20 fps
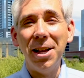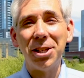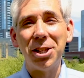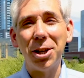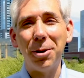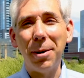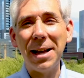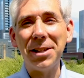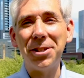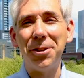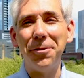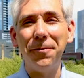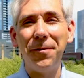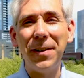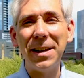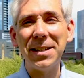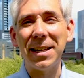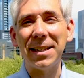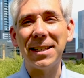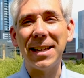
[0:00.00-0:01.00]
So as you
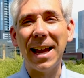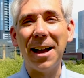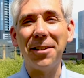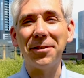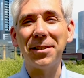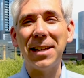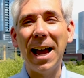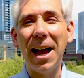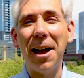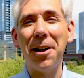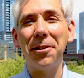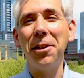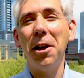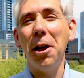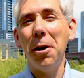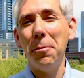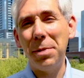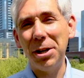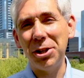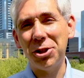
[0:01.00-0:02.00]
visit downtown,
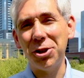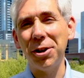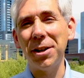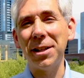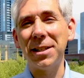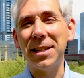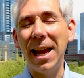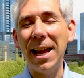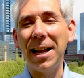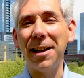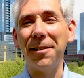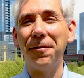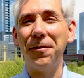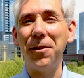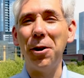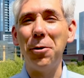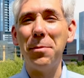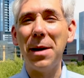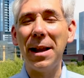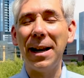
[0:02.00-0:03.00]
be sure to take a
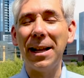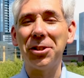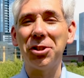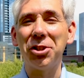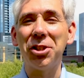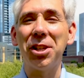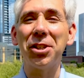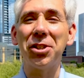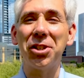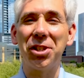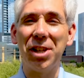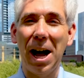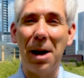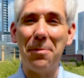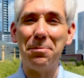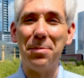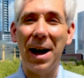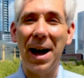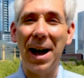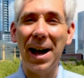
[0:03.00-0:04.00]
few minutes to
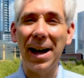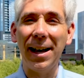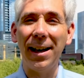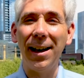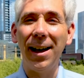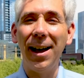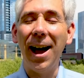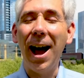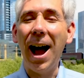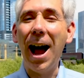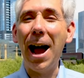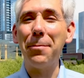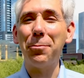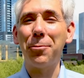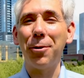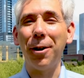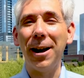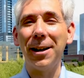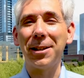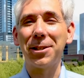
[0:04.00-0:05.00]
stop by. I'm
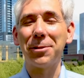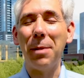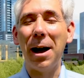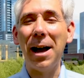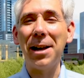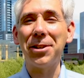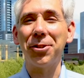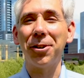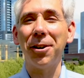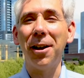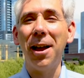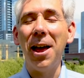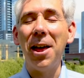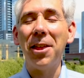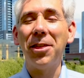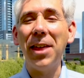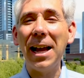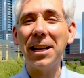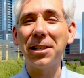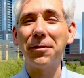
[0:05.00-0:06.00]
Craig Smyser.
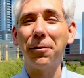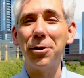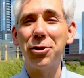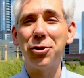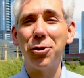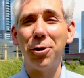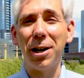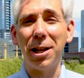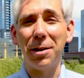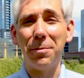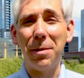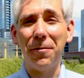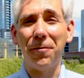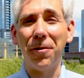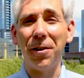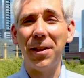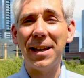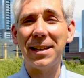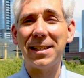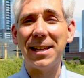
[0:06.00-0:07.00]
Thanks for joining me
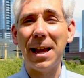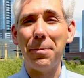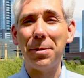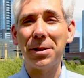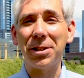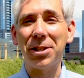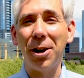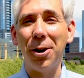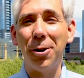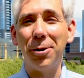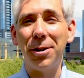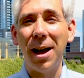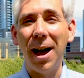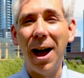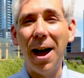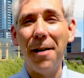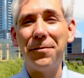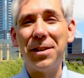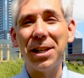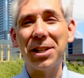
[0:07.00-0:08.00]
for this episode
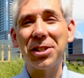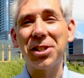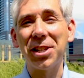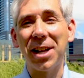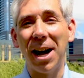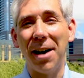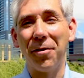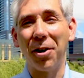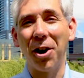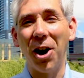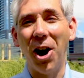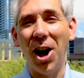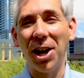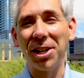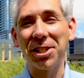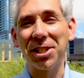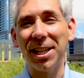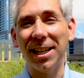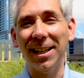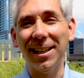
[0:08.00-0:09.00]
of Discover
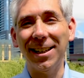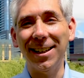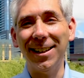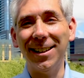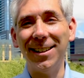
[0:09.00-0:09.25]
Austin.